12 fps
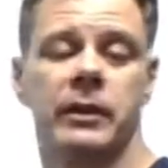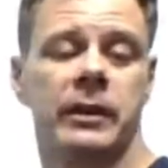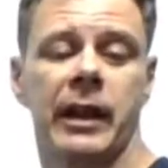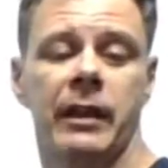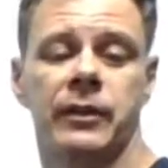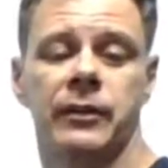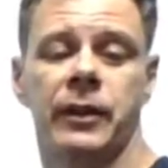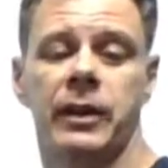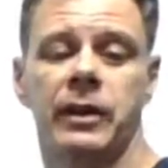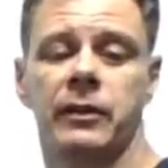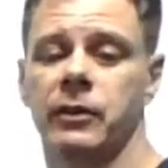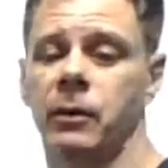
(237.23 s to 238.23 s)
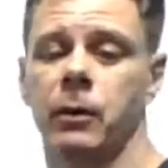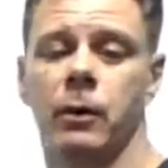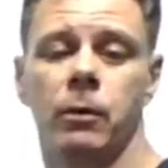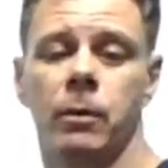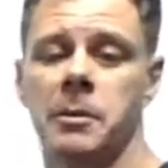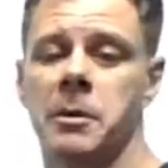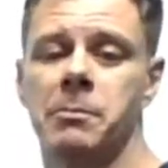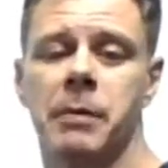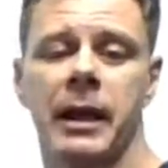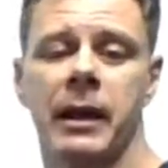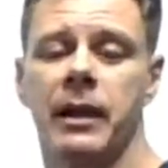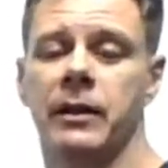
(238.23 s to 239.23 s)
calisthenics, or rubber
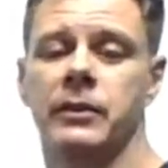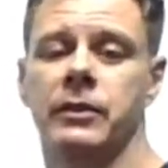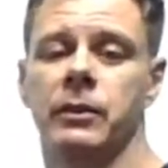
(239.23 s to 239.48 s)
bands,